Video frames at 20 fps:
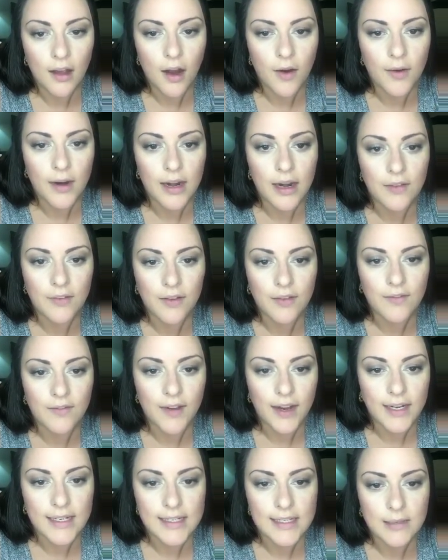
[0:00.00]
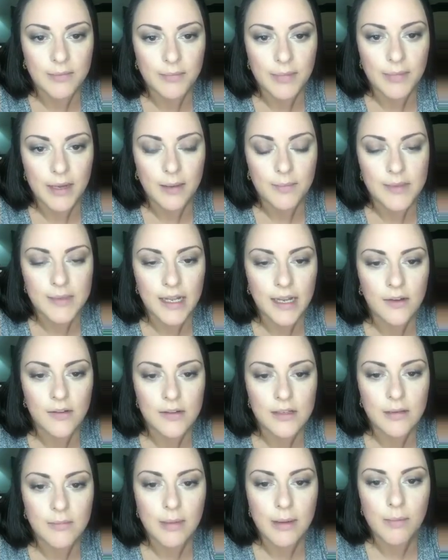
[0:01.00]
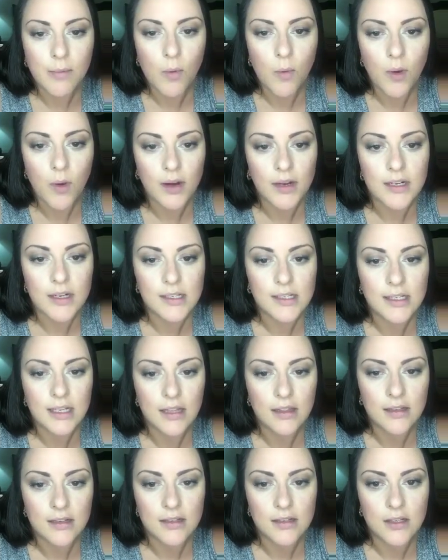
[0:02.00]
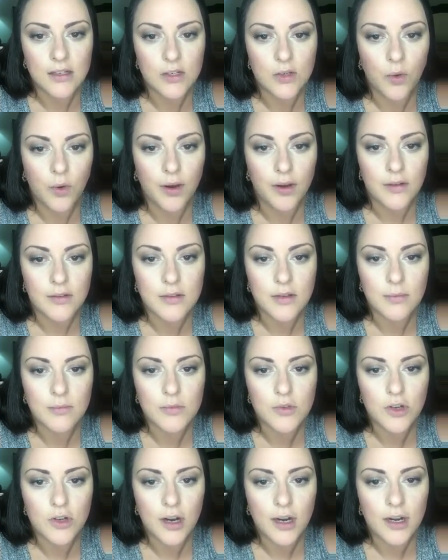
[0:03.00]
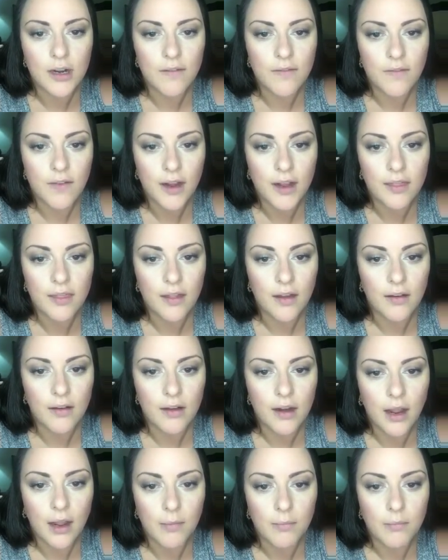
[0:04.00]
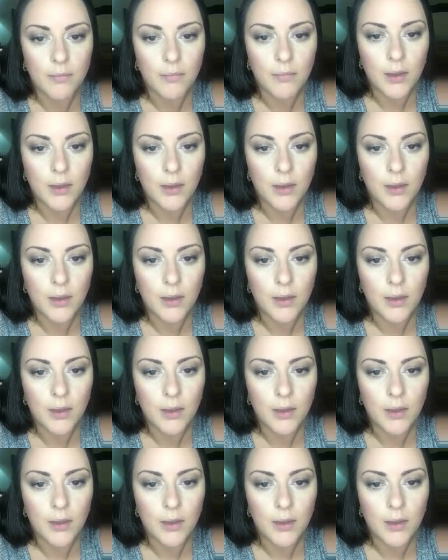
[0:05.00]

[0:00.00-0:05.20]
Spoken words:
All right, I've invited some peeps. I know some people wanted to see this tutorial, so I'm trying to find their name.